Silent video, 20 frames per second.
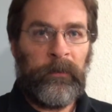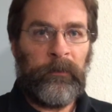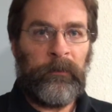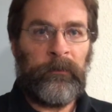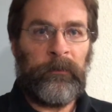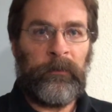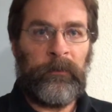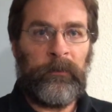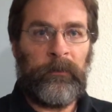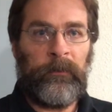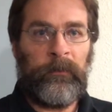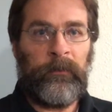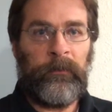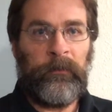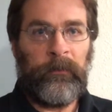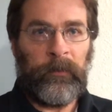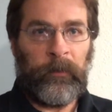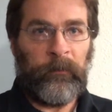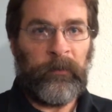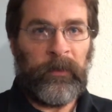So
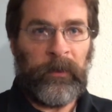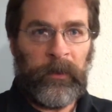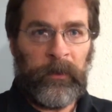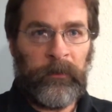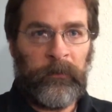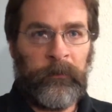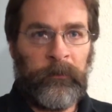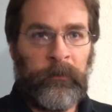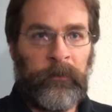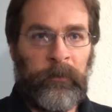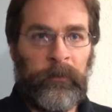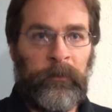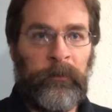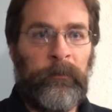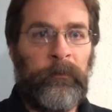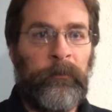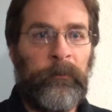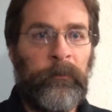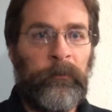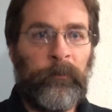something else to
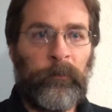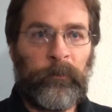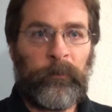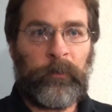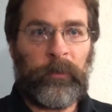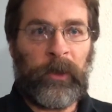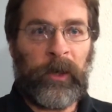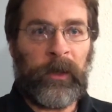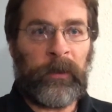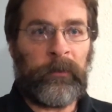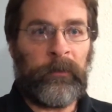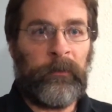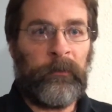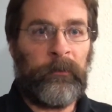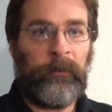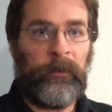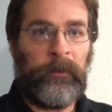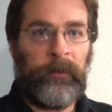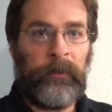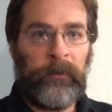
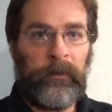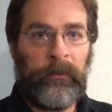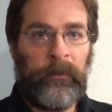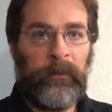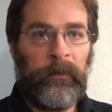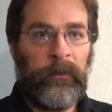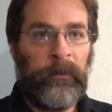practice on.